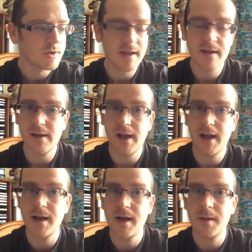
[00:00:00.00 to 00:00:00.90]
So yeah,
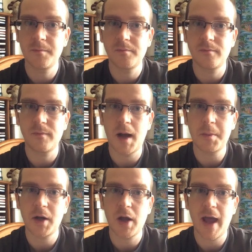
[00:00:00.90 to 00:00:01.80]
I'm
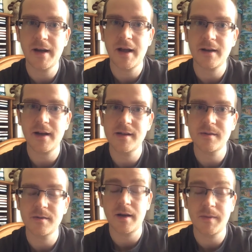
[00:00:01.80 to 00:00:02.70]
going to go ahead now,
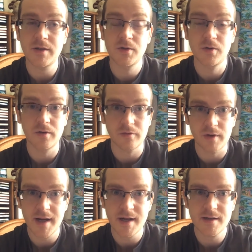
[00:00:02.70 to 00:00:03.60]
guys, because I've been talking
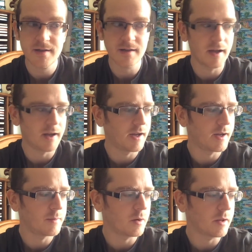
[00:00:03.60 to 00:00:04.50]
for ages,
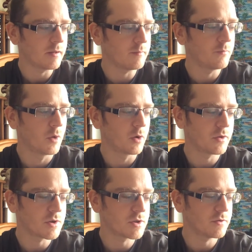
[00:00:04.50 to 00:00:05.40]
probably longer
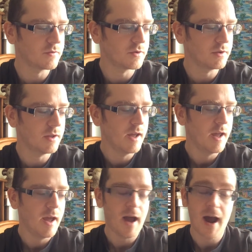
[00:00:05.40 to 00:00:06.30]
than I should have done.
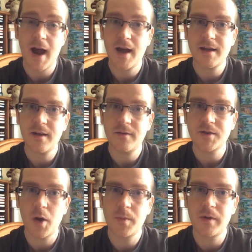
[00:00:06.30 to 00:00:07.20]
And yeah,
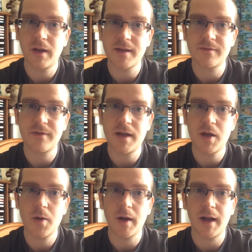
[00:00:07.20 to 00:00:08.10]
so I hope you've liked this
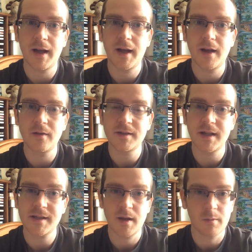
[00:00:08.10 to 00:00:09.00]
video.
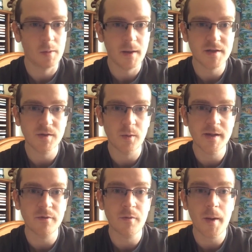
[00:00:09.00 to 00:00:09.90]
Until next time, God bless as
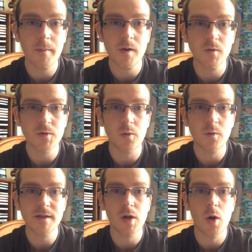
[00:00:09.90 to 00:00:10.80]
always. And remember, as
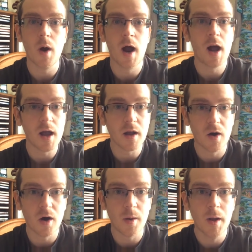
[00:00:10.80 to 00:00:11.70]
always, go high
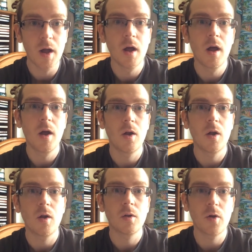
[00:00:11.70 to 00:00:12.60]
carb,
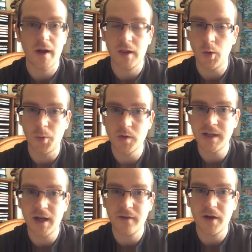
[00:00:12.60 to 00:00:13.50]
low fat, low
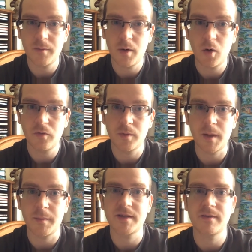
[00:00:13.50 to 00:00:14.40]
protein, high fiber, whole food,
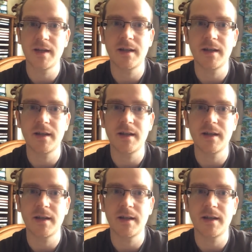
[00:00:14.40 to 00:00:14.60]
plant-based